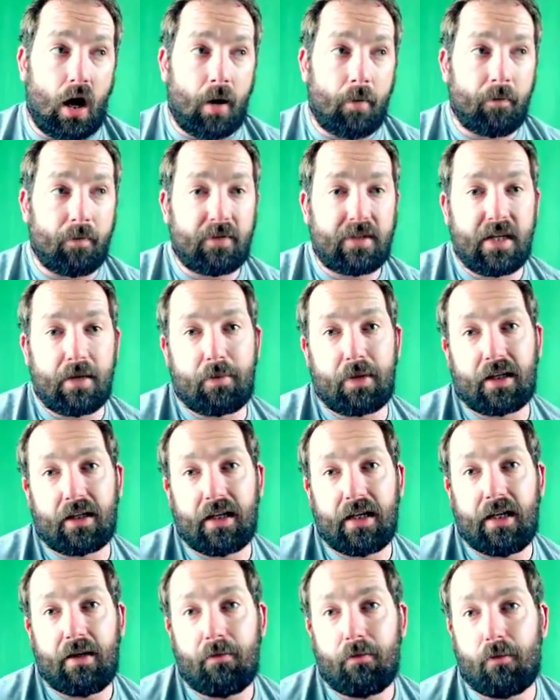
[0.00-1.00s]

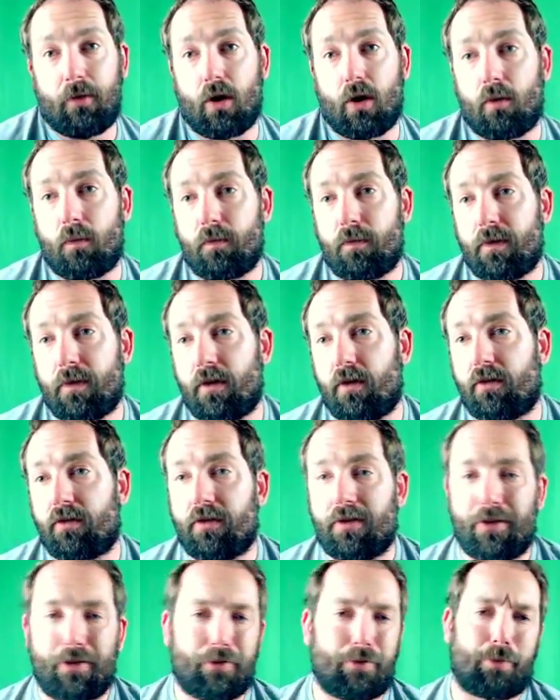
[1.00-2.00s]
Typically,
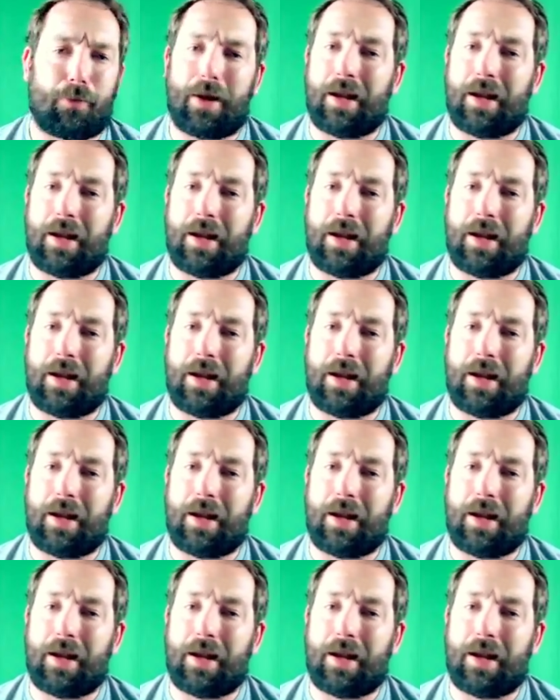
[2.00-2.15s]
there's